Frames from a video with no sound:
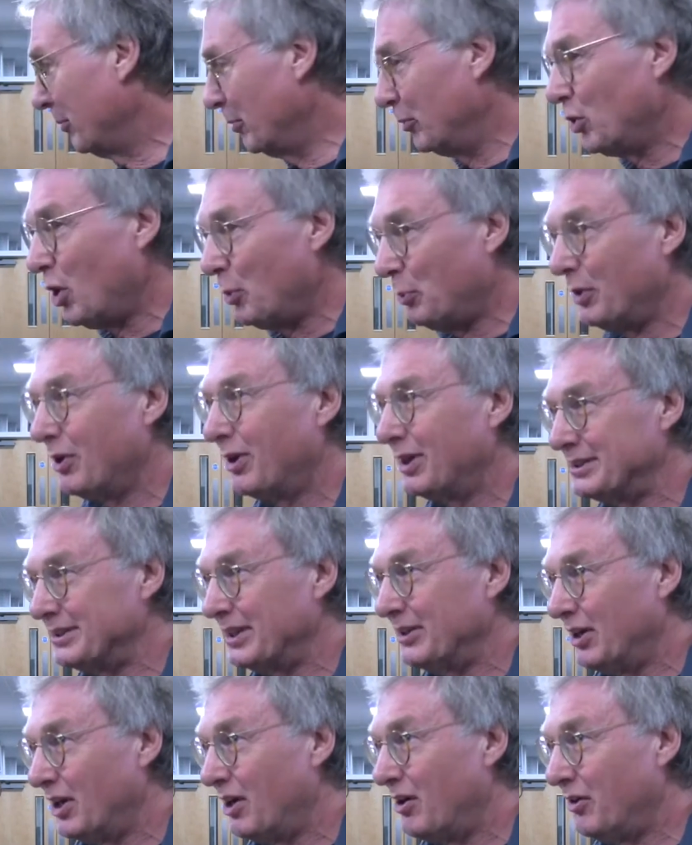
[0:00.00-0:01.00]

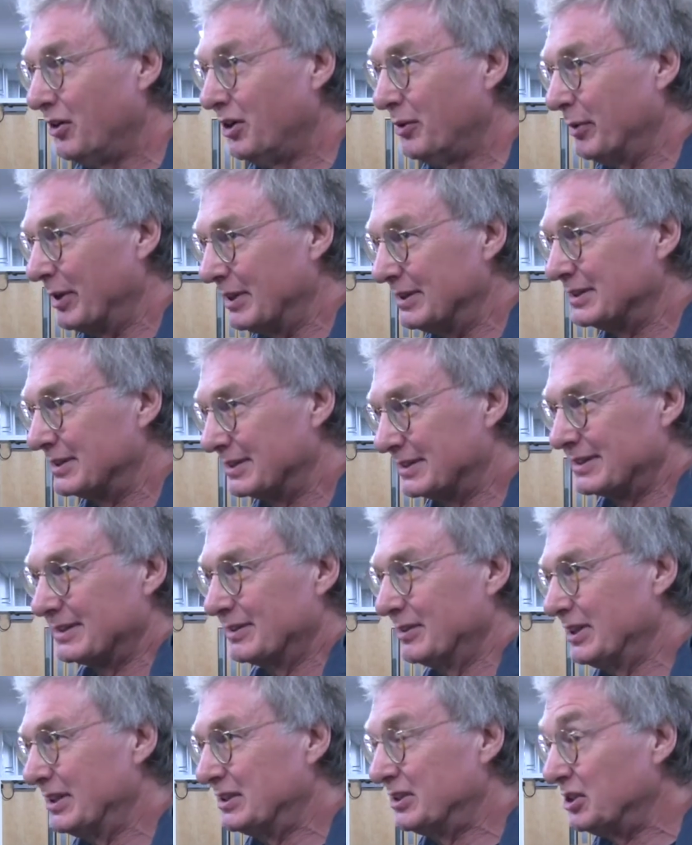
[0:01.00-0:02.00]
monopolising the arguments.
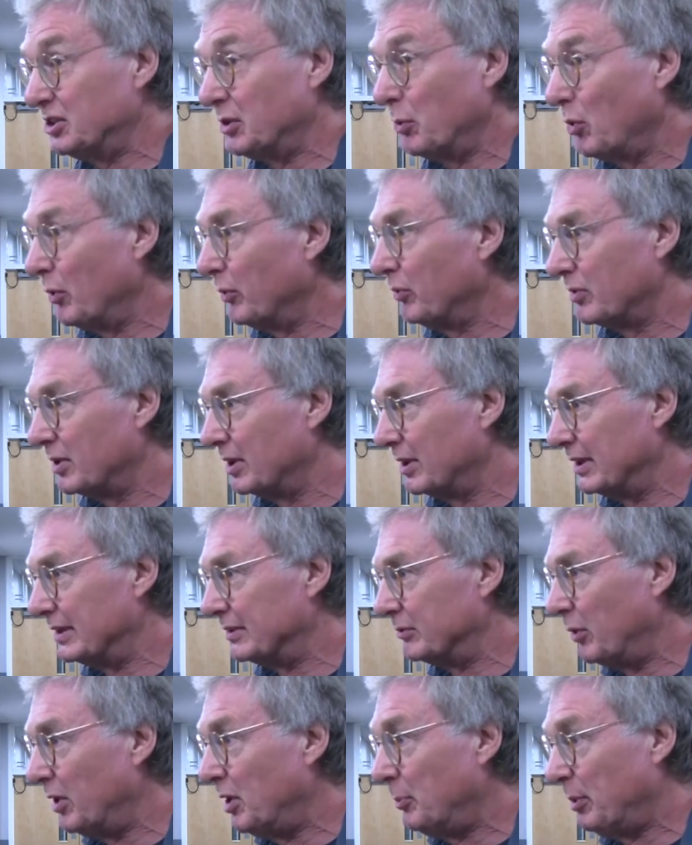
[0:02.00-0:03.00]
It's just that we're
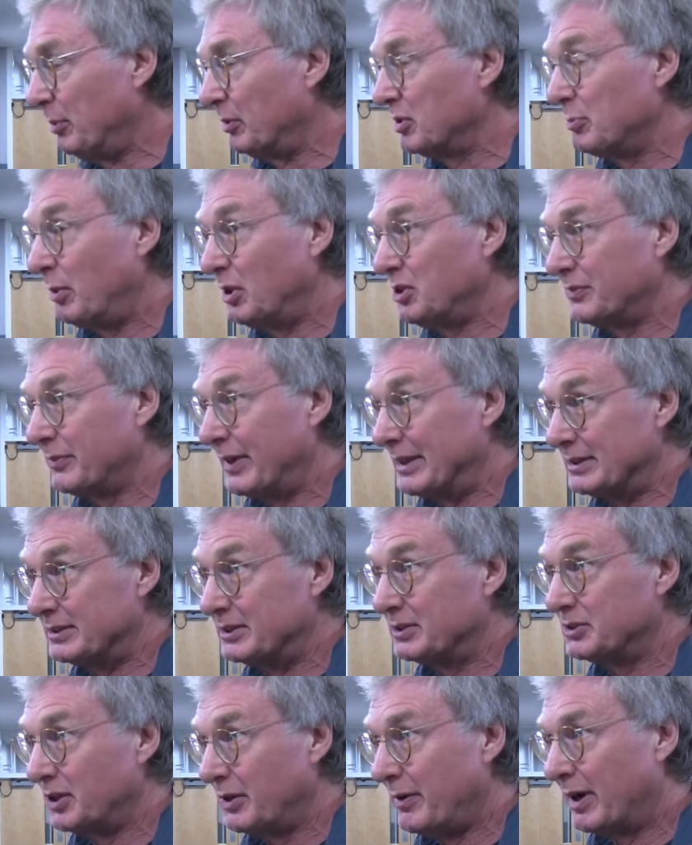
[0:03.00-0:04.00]
equally motivated
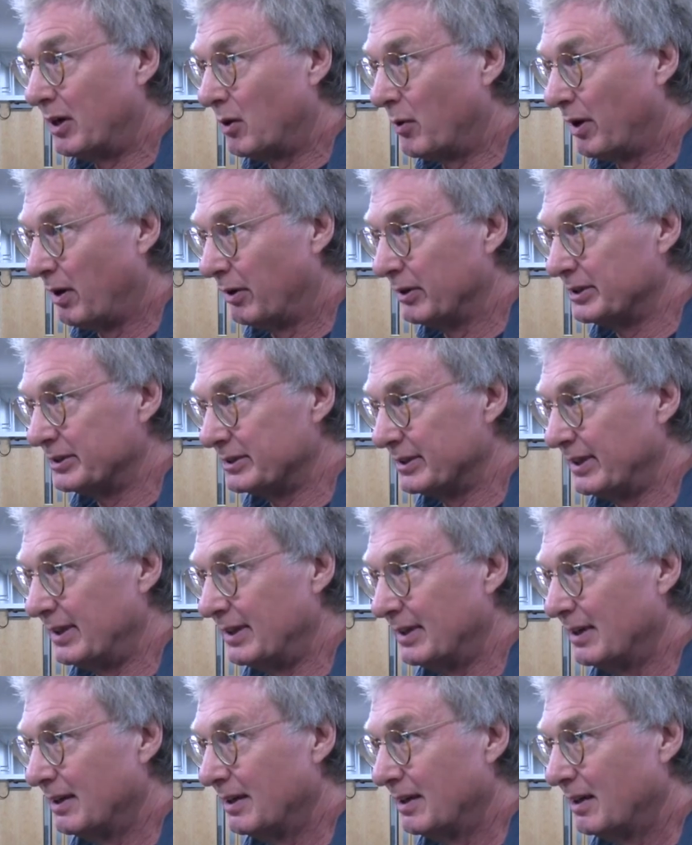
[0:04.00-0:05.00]
to do it, quite honestly.
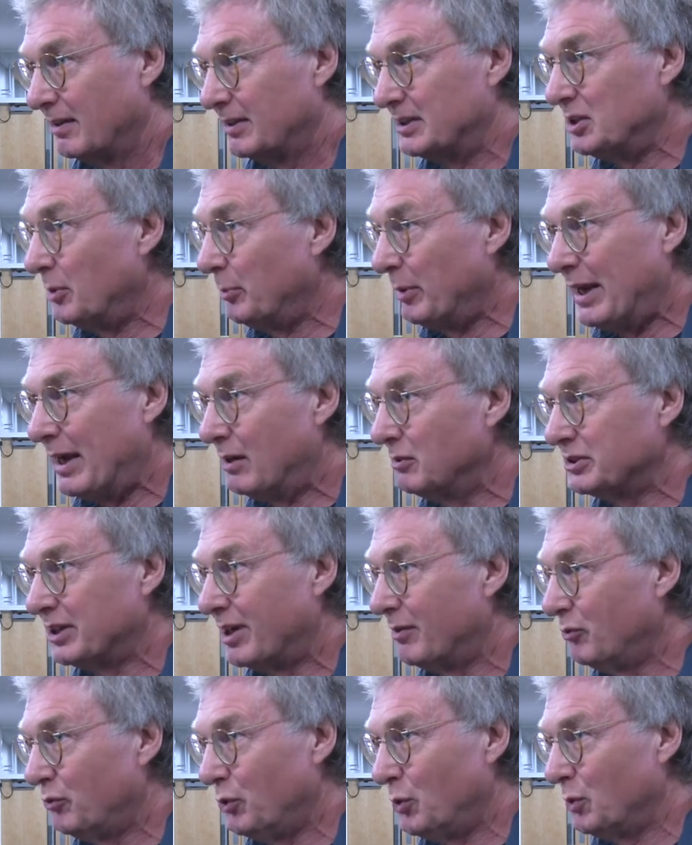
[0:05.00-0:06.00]
There's nobody else come